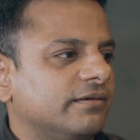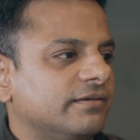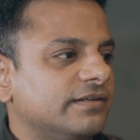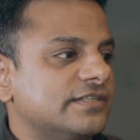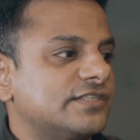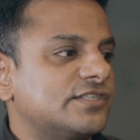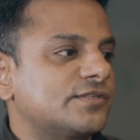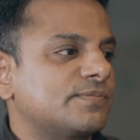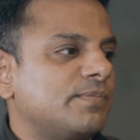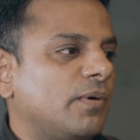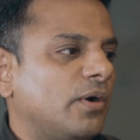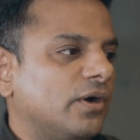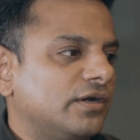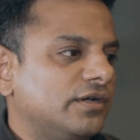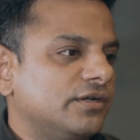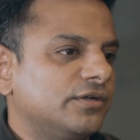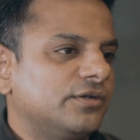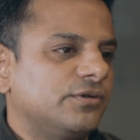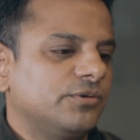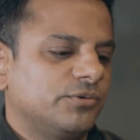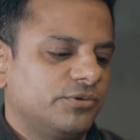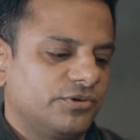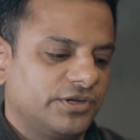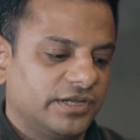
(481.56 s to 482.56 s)

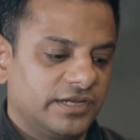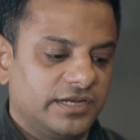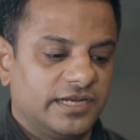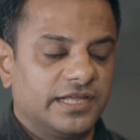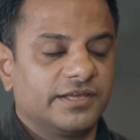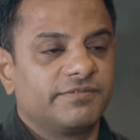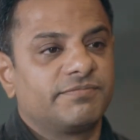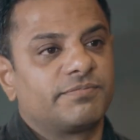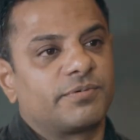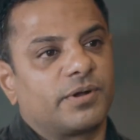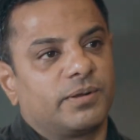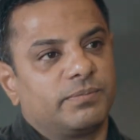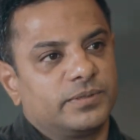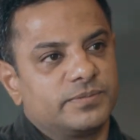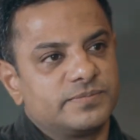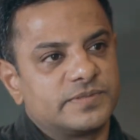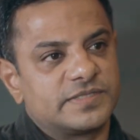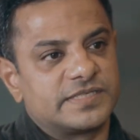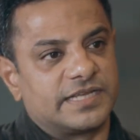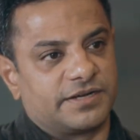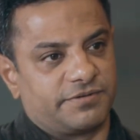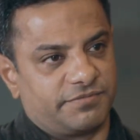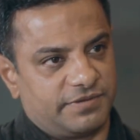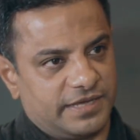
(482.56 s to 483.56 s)
respond to real life problems
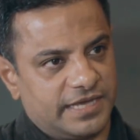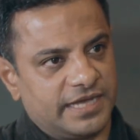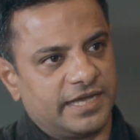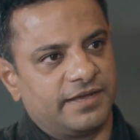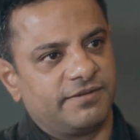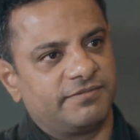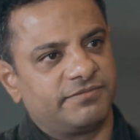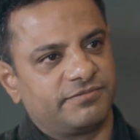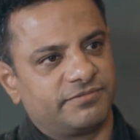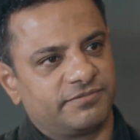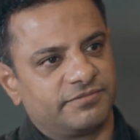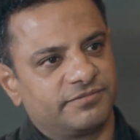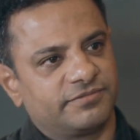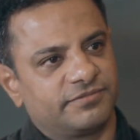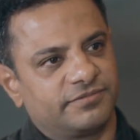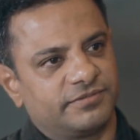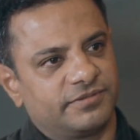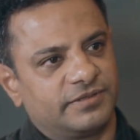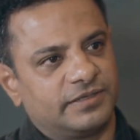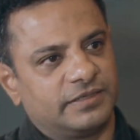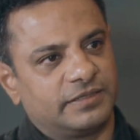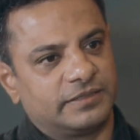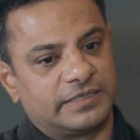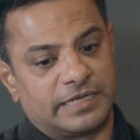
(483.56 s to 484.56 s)
that we have,
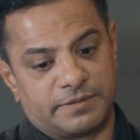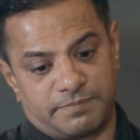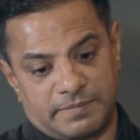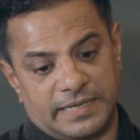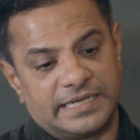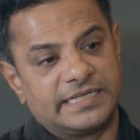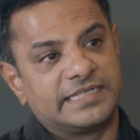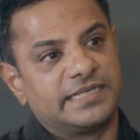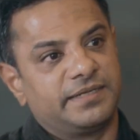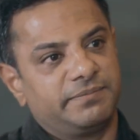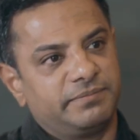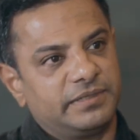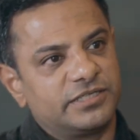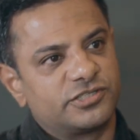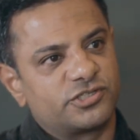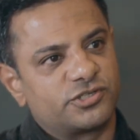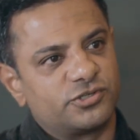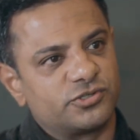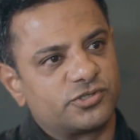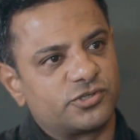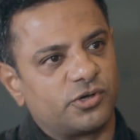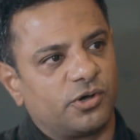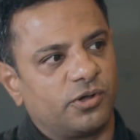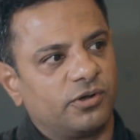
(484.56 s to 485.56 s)
that my team needs to
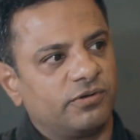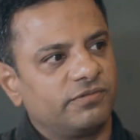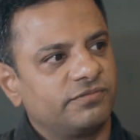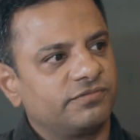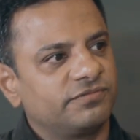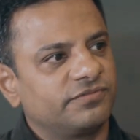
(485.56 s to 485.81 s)
solve,